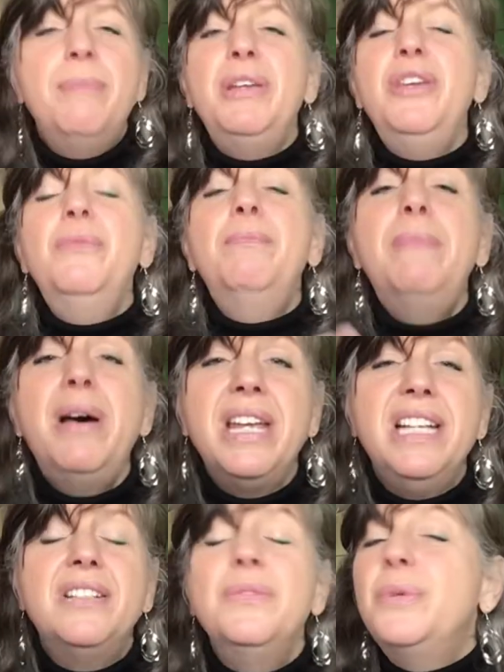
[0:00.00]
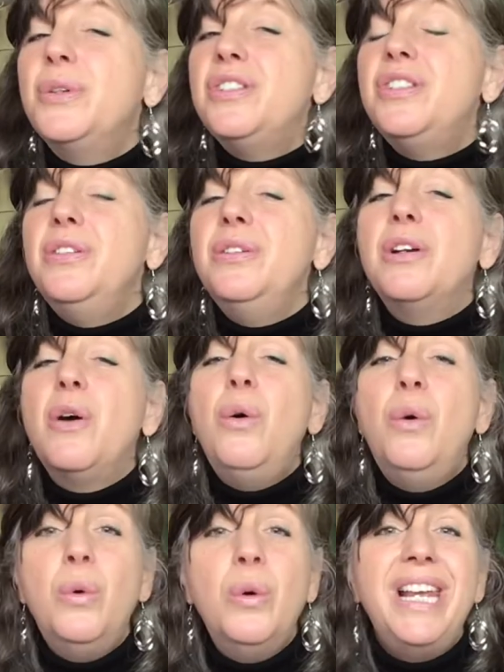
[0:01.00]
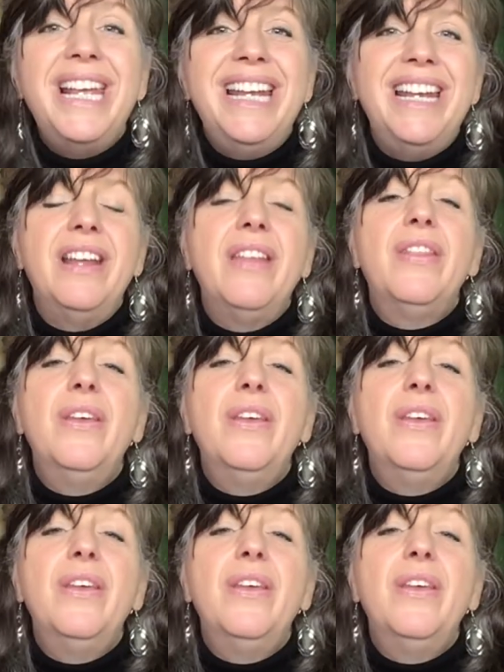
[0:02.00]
but you might want to call in